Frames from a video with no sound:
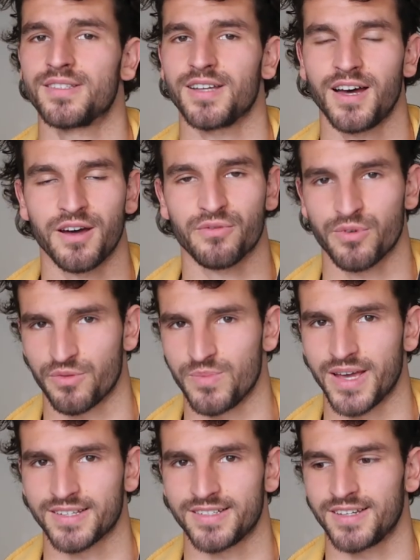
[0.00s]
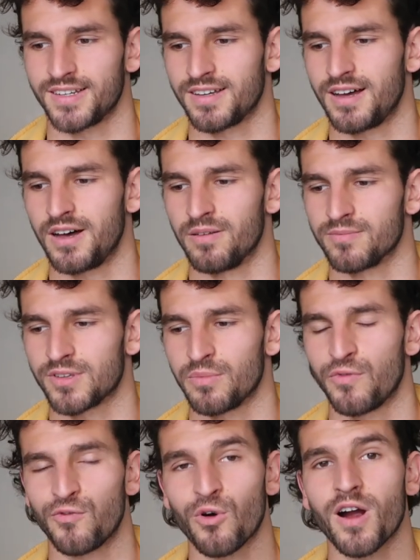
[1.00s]
a ton with mixing. Um, so
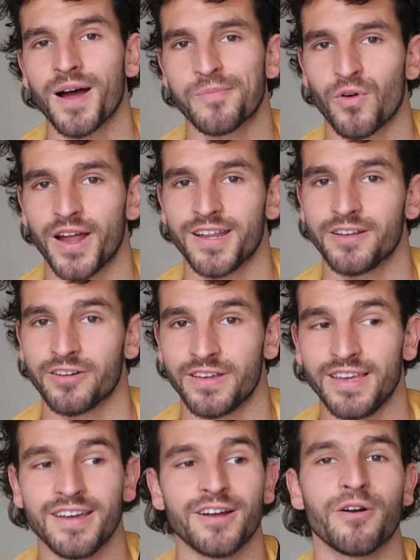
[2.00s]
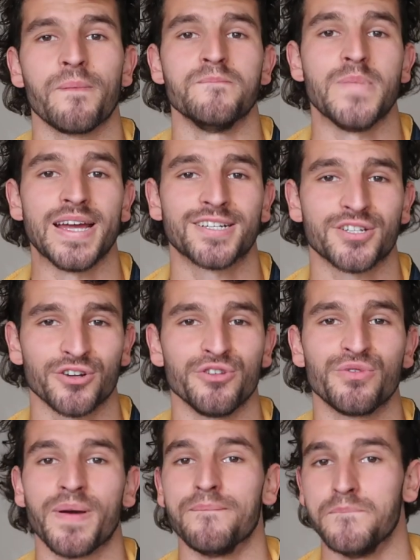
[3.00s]
before upgrading your gear, make sure
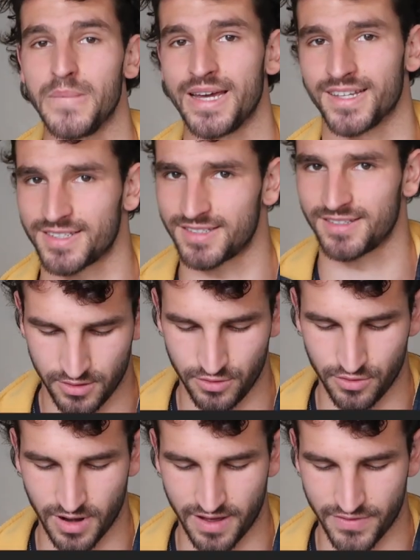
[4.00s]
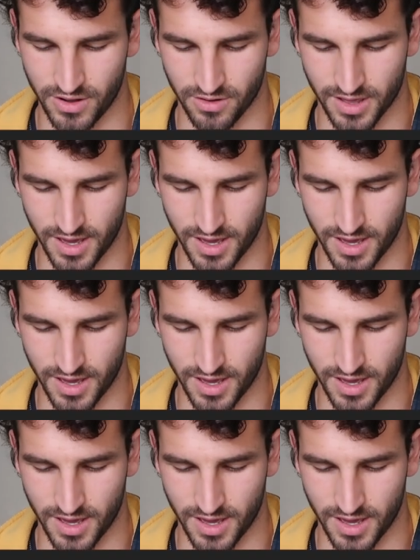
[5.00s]
you can mix. Do you love y'all,